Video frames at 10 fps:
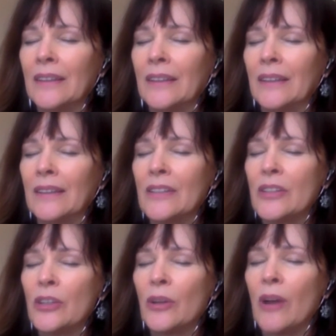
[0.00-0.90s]

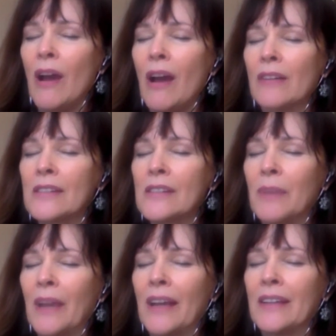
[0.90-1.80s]
into your heart
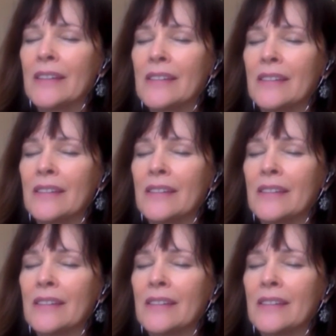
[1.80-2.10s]
space,